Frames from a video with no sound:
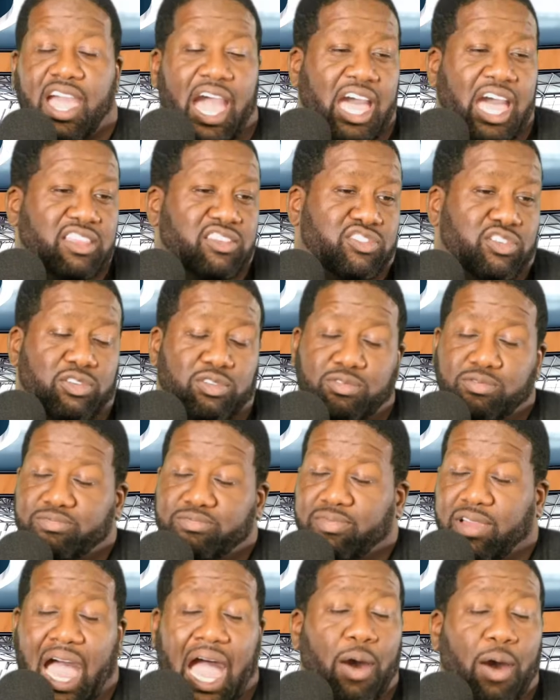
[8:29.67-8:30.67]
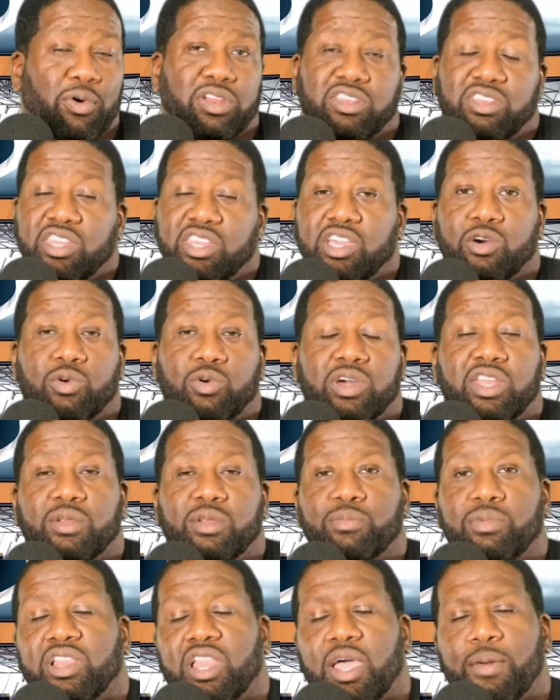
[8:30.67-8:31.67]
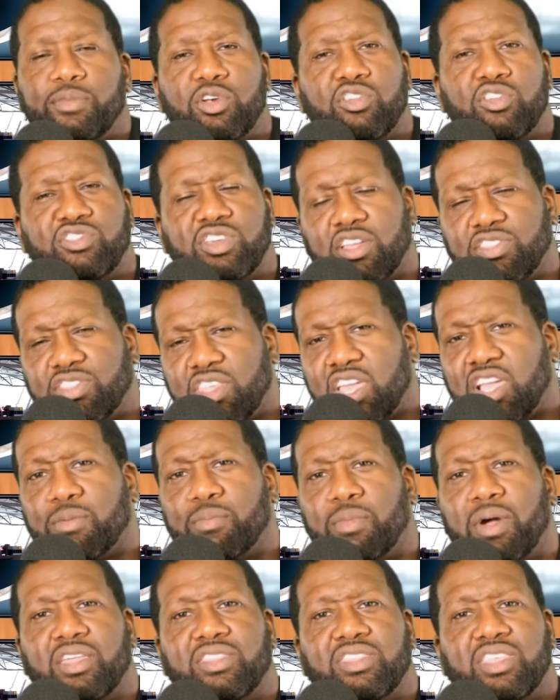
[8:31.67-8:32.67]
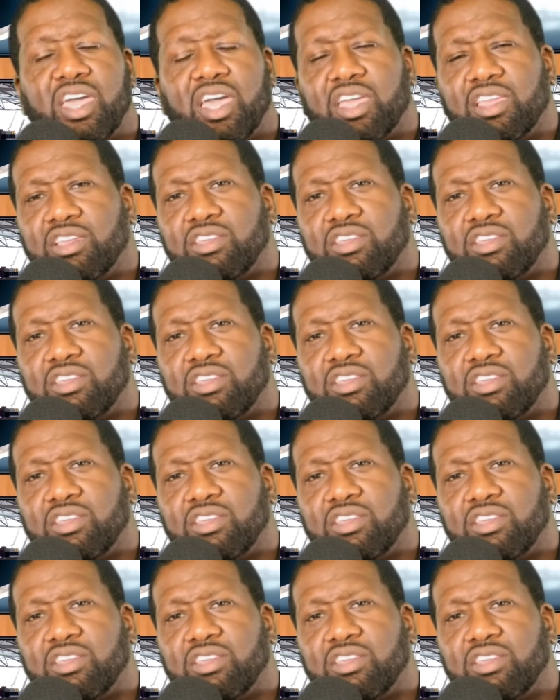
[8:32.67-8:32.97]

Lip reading: I wouldn't deal with it. But let me know what y'all think about that.